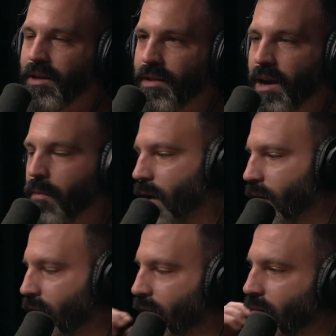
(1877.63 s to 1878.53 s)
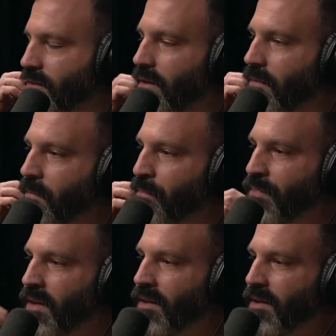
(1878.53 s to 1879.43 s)
in that way, you know? So
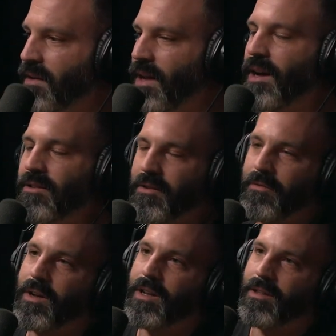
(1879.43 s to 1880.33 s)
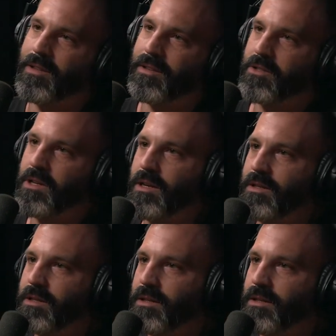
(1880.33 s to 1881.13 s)
yeah, it's just funny how things change.